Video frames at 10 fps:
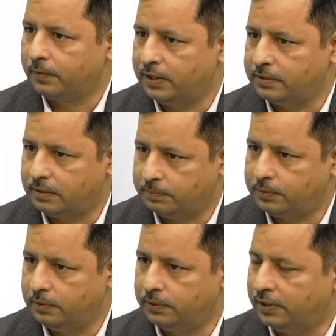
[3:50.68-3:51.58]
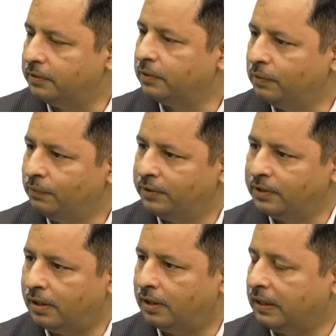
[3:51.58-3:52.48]
Yes, absolutely. We
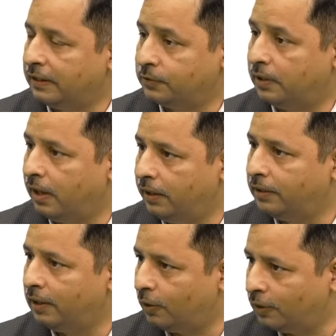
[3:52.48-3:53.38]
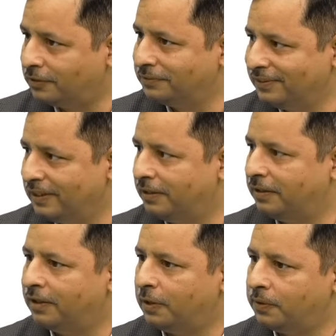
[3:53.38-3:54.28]
are actually hiring a lot
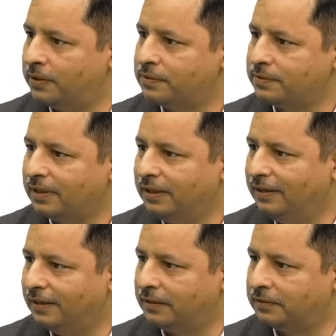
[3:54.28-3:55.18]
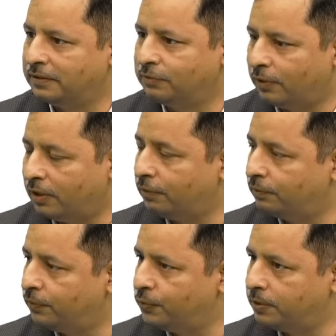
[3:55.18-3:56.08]
nowadays, and for our
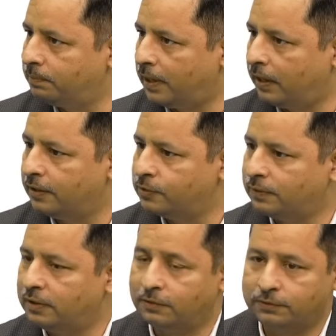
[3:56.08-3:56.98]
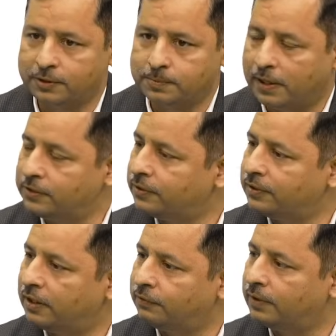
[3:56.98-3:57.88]
future plan as well of expansion
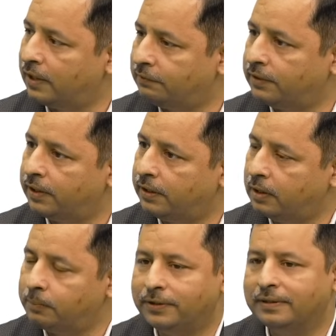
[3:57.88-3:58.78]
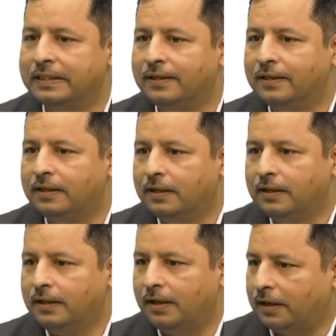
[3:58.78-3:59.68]
that we have at NRB.
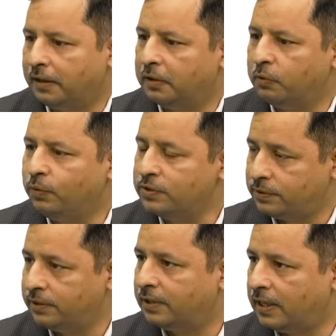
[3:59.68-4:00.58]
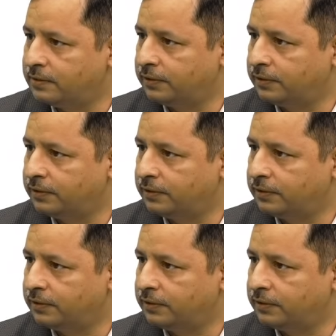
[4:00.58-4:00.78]
And we see as